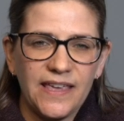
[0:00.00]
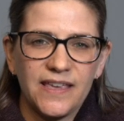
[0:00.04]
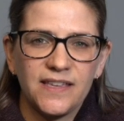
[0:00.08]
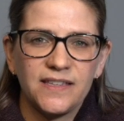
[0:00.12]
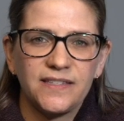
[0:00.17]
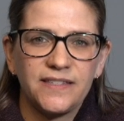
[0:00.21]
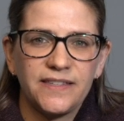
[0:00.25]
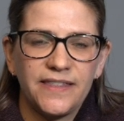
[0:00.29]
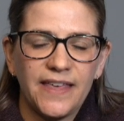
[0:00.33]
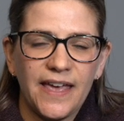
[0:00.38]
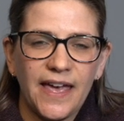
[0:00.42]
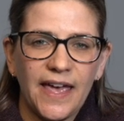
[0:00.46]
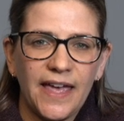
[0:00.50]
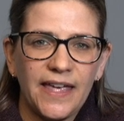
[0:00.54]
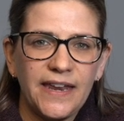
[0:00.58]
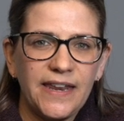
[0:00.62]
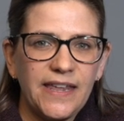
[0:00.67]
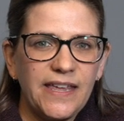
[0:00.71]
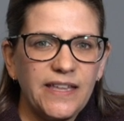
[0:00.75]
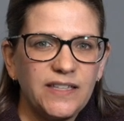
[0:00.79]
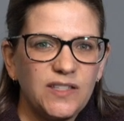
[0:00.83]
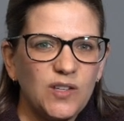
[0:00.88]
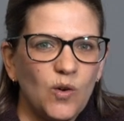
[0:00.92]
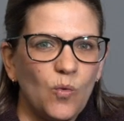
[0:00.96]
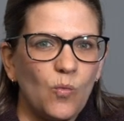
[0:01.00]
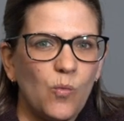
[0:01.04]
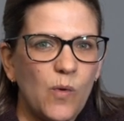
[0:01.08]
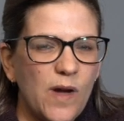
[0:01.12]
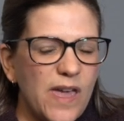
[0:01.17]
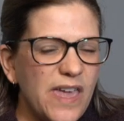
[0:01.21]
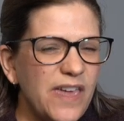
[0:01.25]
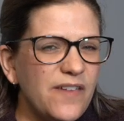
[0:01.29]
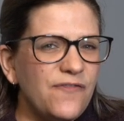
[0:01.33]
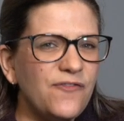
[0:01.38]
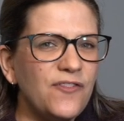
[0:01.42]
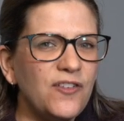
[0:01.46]
is that it's a
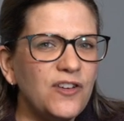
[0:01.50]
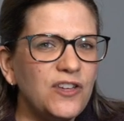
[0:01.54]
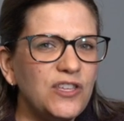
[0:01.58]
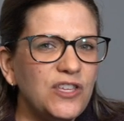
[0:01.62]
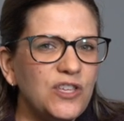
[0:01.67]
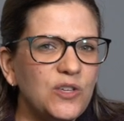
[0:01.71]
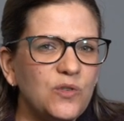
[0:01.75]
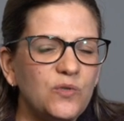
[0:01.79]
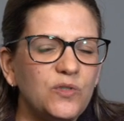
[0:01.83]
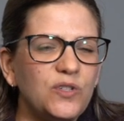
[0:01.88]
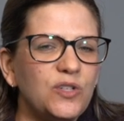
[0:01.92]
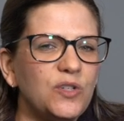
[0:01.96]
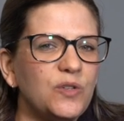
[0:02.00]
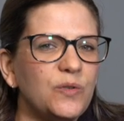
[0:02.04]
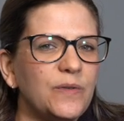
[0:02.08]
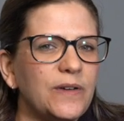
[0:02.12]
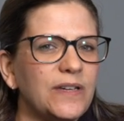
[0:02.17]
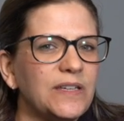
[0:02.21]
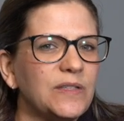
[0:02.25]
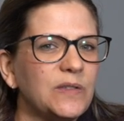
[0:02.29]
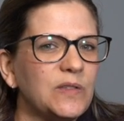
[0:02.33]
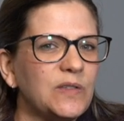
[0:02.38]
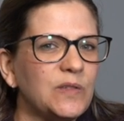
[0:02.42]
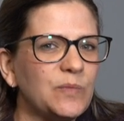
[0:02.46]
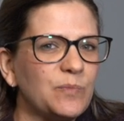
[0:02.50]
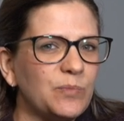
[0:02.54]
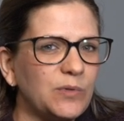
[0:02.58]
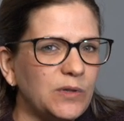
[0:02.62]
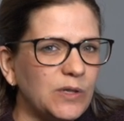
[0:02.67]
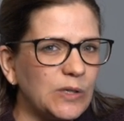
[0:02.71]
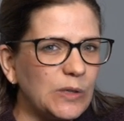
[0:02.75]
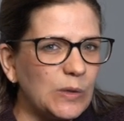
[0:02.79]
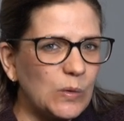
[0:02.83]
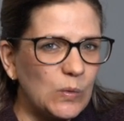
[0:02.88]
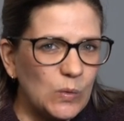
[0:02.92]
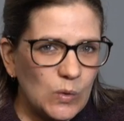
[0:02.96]
way for you to
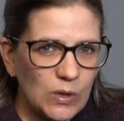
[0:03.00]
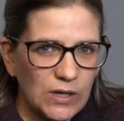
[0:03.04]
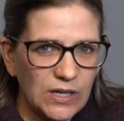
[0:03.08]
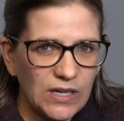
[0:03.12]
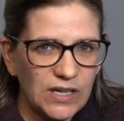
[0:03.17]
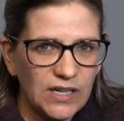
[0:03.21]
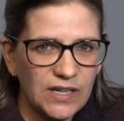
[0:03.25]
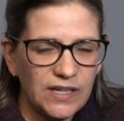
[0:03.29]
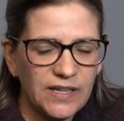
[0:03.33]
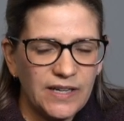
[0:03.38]
explore.